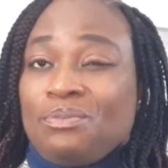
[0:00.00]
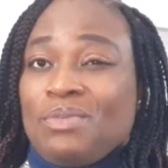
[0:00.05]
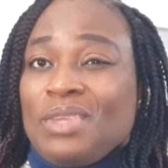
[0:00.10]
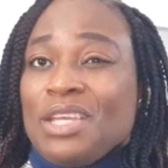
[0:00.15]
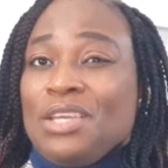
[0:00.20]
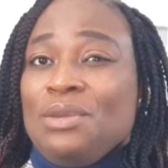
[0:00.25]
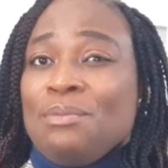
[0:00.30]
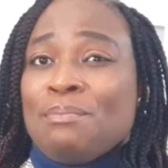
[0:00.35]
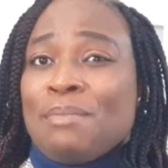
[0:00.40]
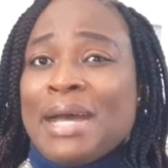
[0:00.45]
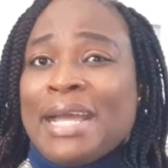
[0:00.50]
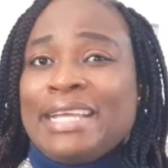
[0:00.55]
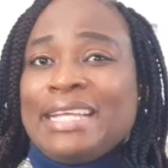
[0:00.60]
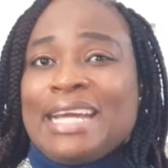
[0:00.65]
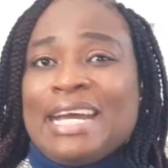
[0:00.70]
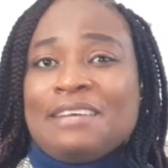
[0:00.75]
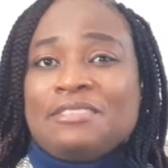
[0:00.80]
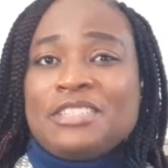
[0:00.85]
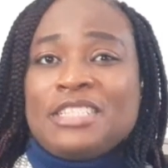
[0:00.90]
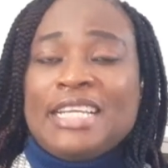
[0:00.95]
you might
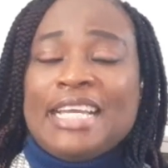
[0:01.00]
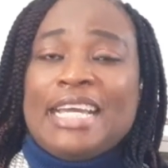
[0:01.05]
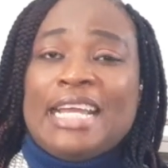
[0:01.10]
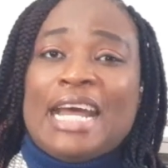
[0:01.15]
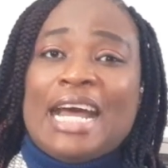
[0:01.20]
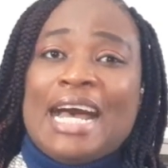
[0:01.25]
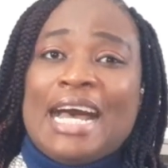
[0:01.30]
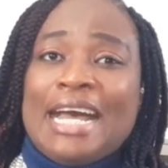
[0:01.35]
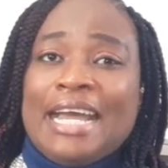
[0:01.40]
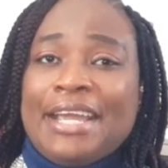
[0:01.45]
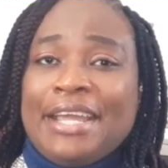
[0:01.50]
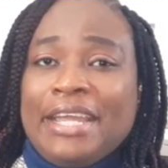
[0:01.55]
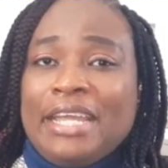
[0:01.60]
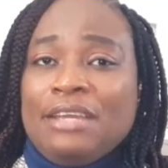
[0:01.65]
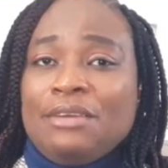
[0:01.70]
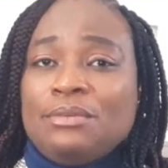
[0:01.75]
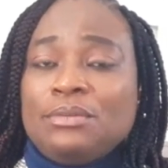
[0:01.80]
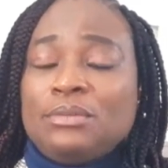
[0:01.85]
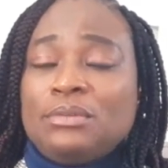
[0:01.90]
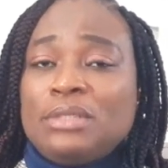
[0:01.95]
have to get
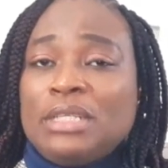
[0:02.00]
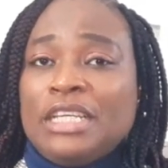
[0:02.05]
high